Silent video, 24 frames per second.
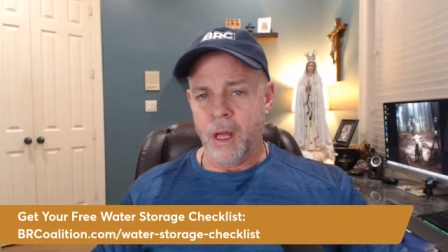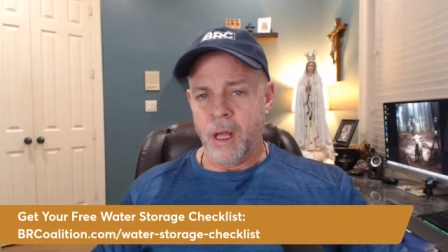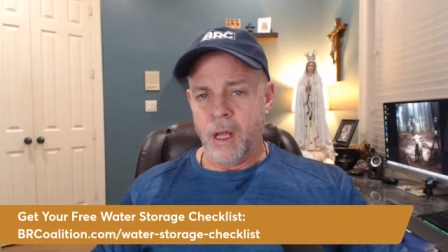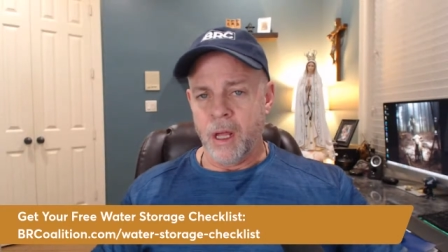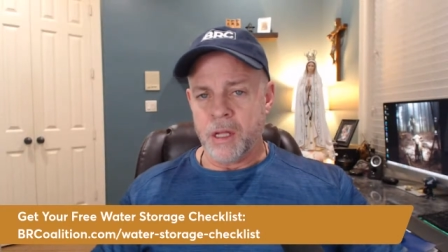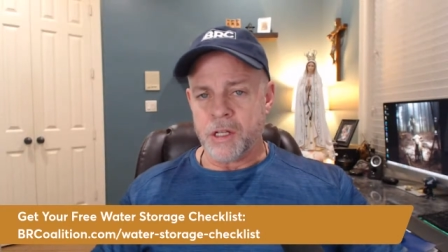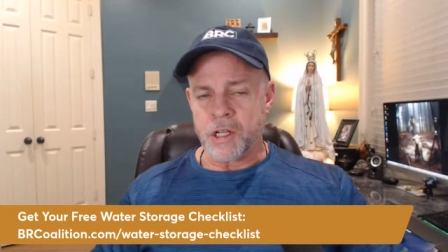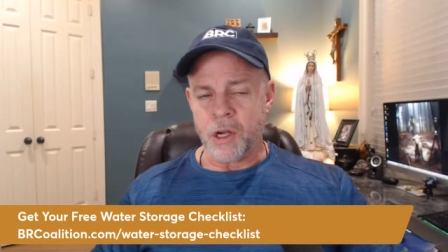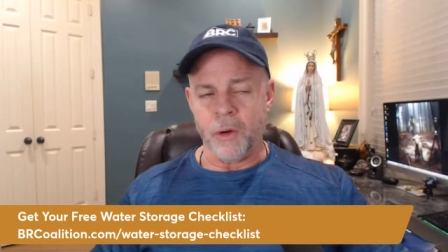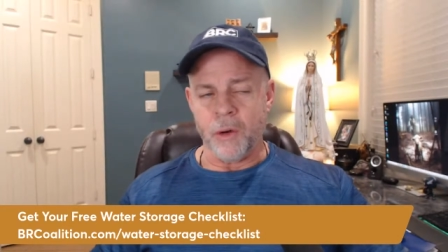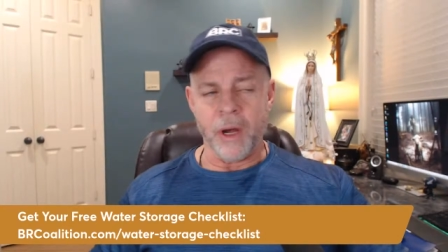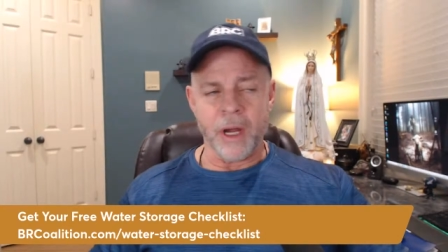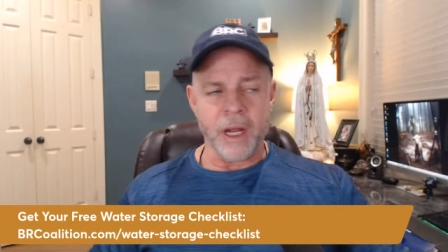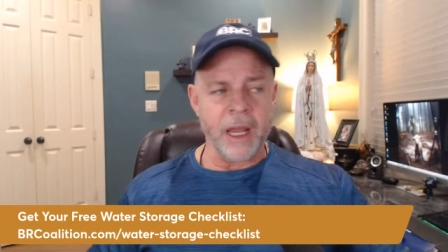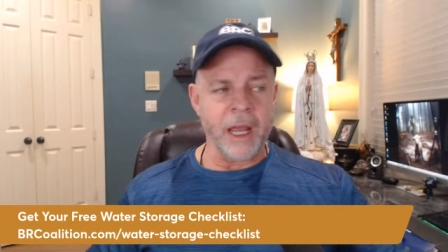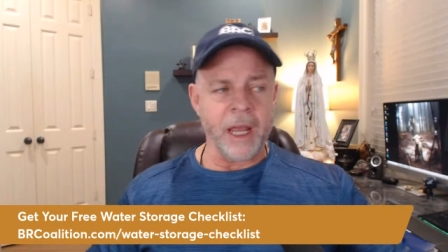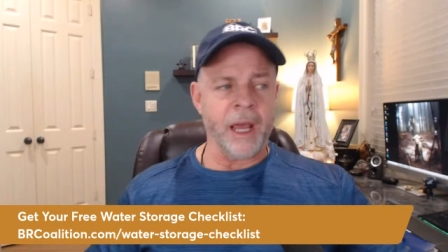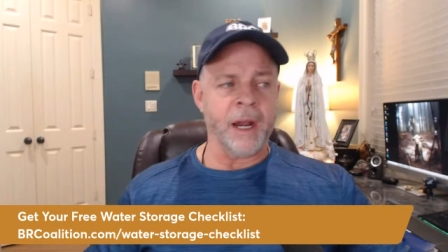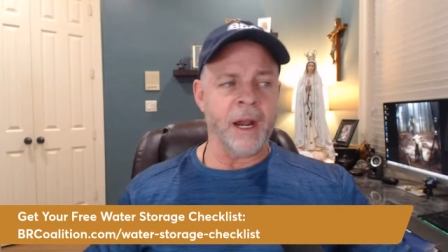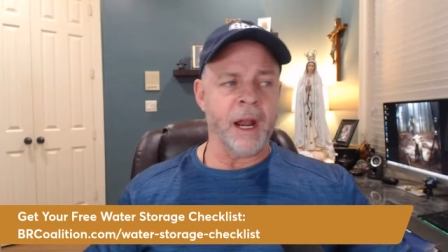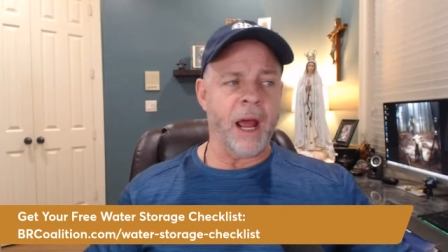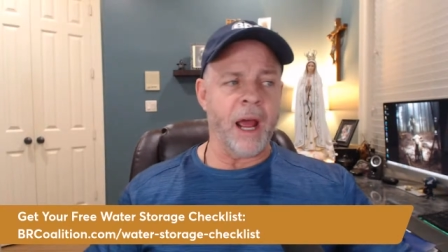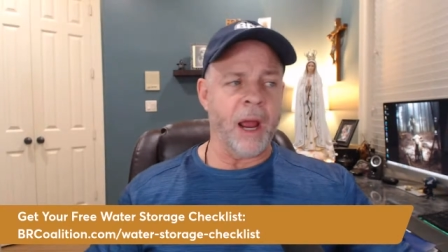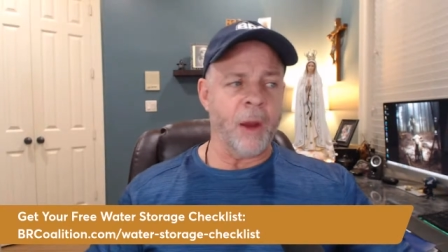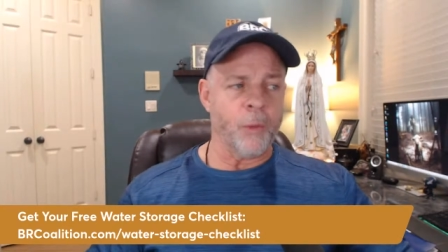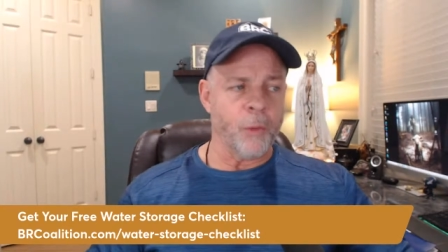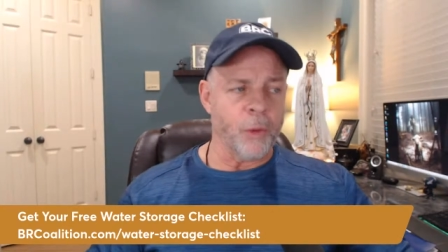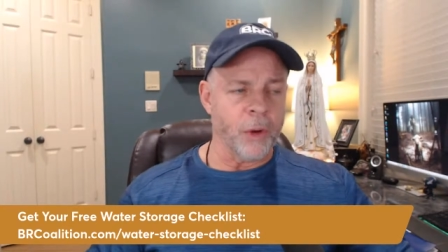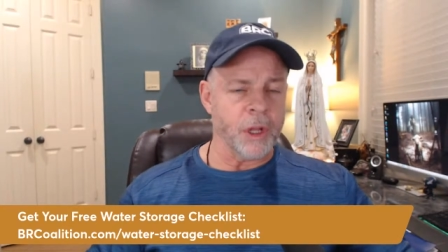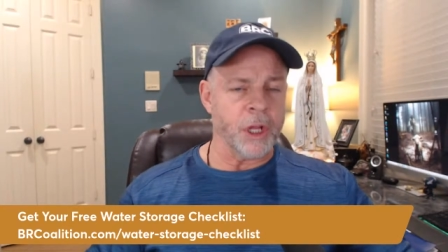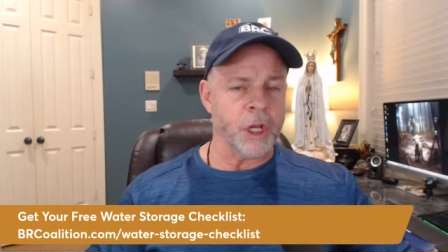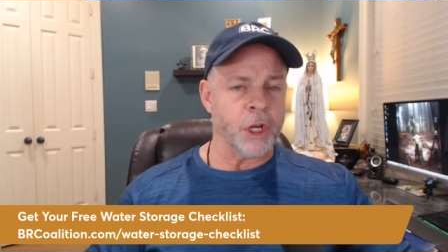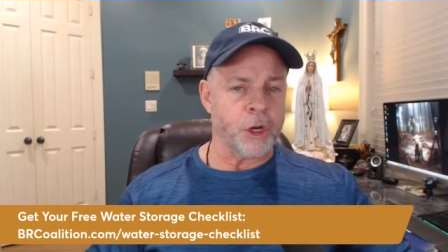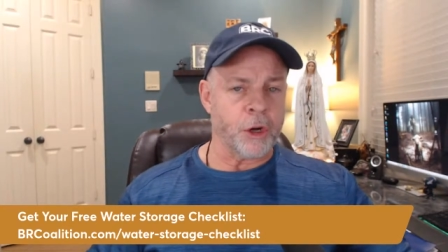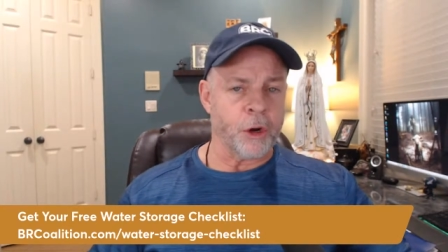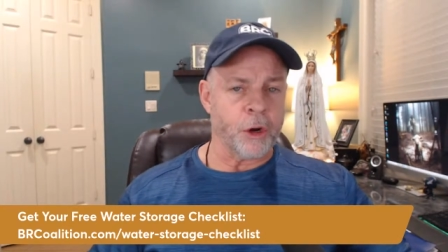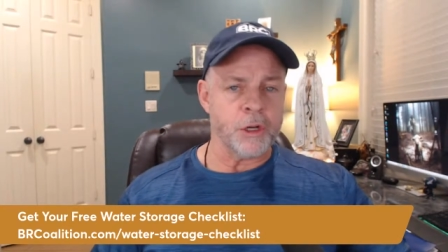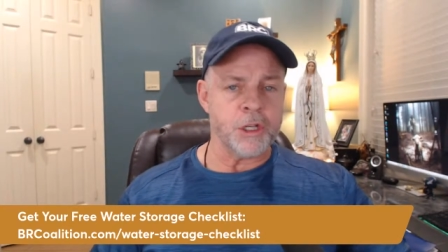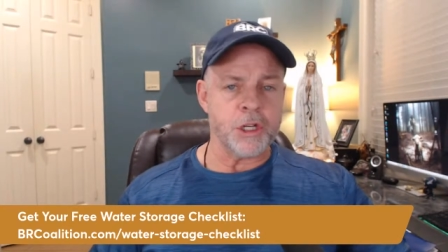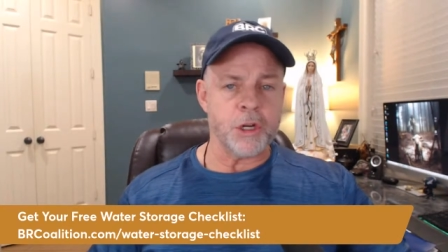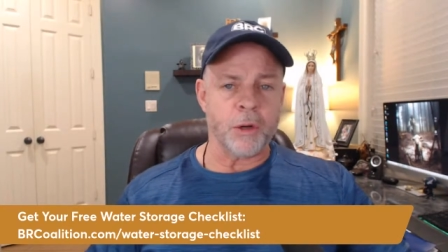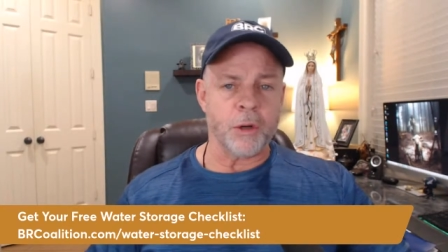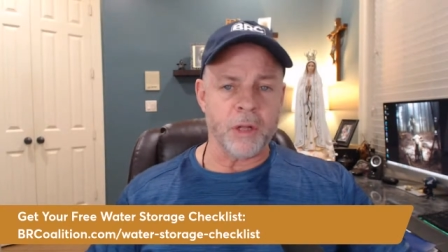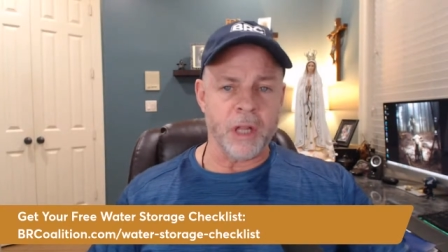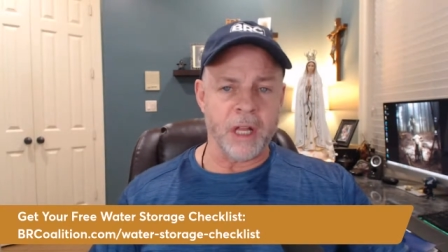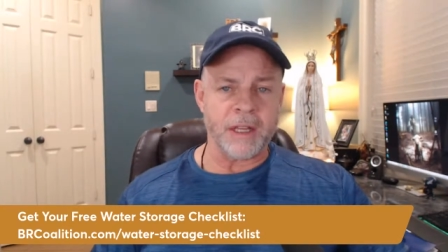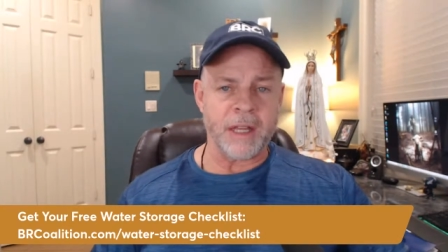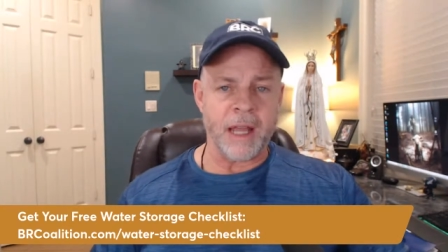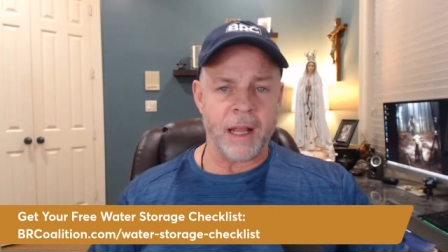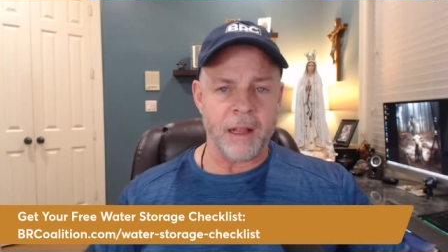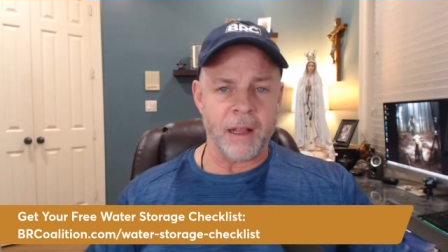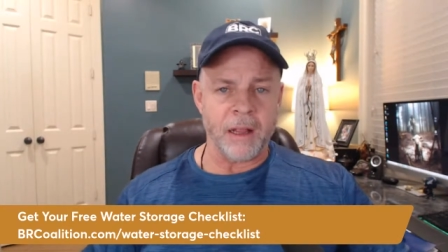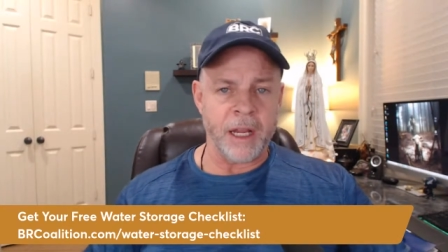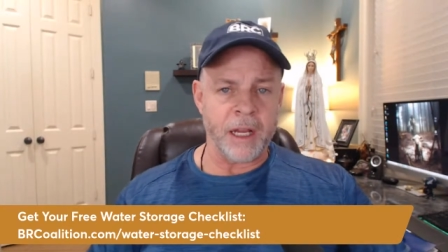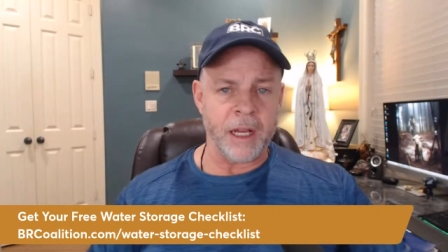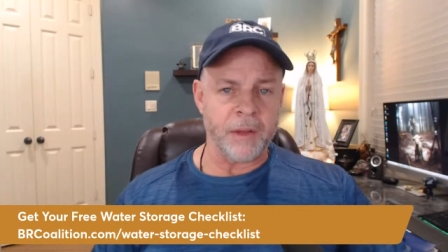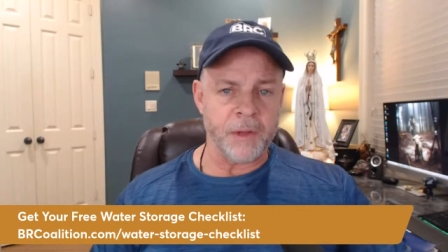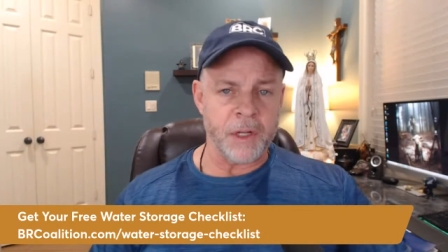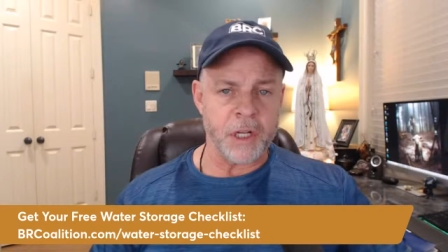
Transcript: So again, I really encourage you, click that link